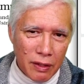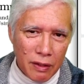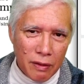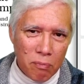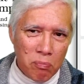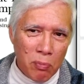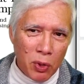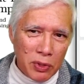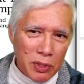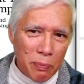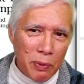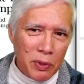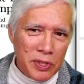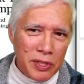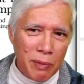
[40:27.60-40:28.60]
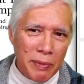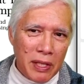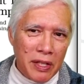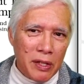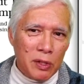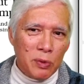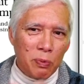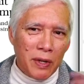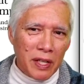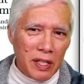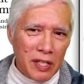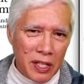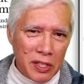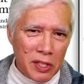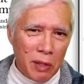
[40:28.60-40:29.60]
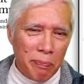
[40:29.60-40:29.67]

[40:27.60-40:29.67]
multiple simulators running tests in